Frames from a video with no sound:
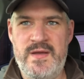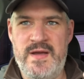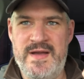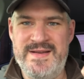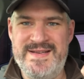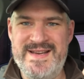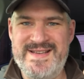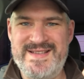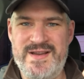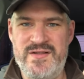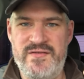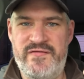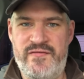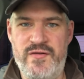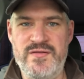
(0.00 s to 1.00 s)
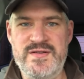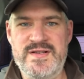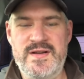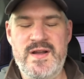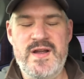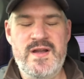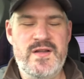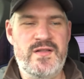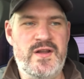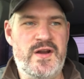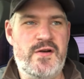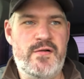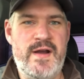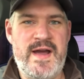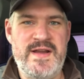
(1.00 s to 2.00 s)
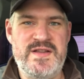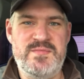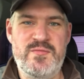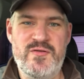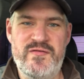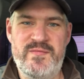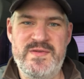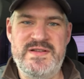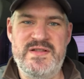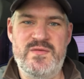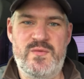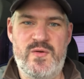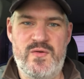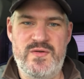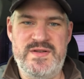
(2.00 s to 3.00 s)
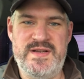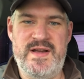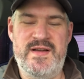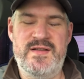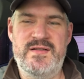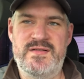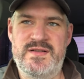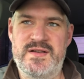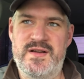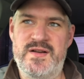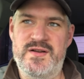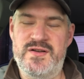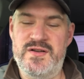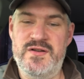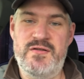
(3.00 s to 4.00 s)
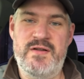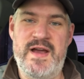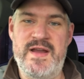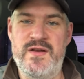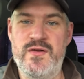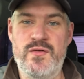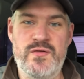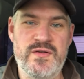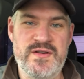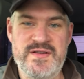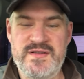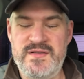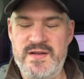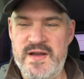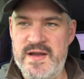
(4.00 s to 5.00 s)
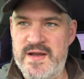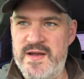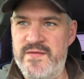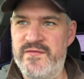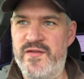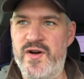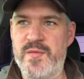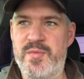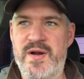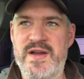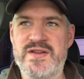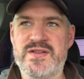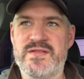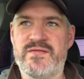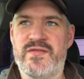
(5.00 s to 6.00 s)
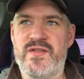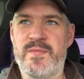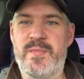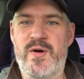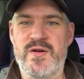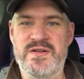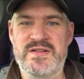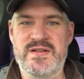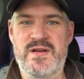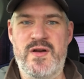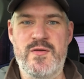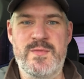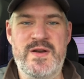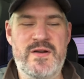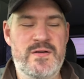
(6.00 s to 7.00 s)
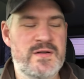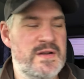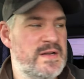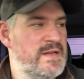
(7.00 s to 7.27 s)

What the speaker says: disc at the front that creates movement in the water to create noise and vibration for the pike to home in on.